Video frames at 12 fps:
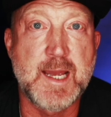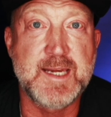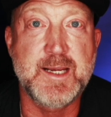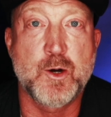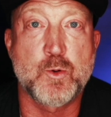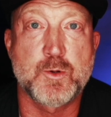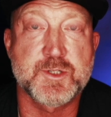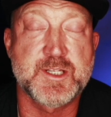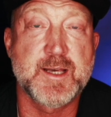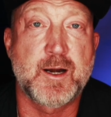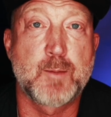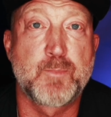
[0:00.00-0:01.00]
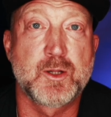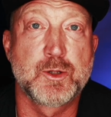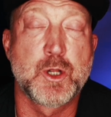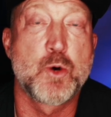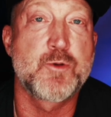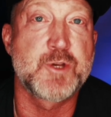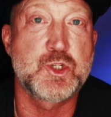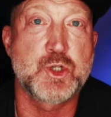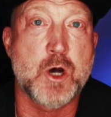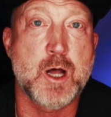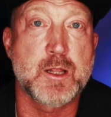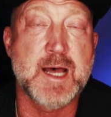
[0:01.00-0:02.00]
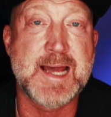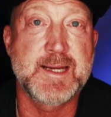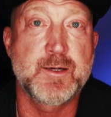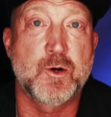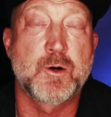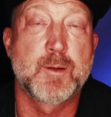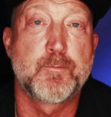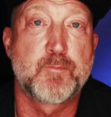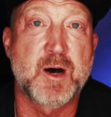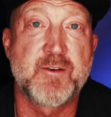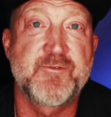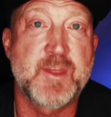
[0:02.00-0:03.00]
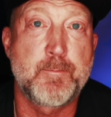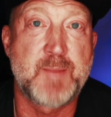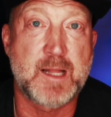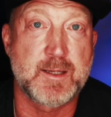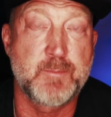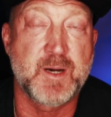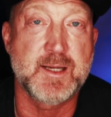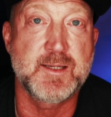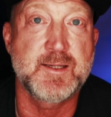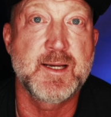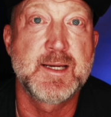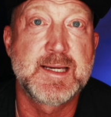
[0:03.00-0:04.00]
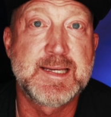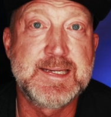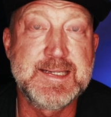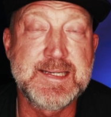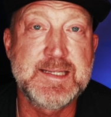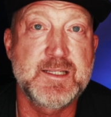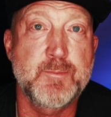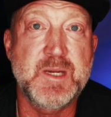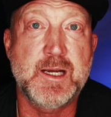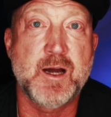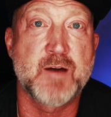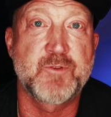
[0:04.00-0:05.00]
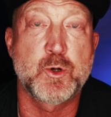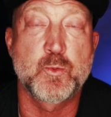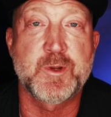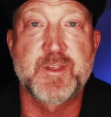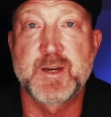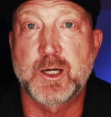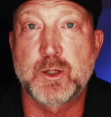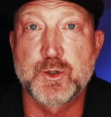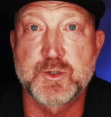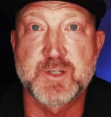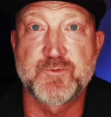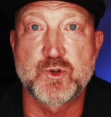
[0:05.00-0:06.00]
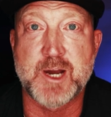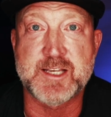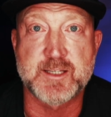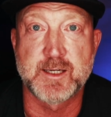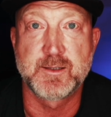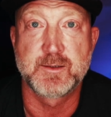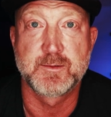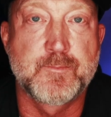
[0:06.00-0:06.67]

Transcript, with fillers: Any holes that are below the jawline or above the belly button need to be covered with an occlusive dressing.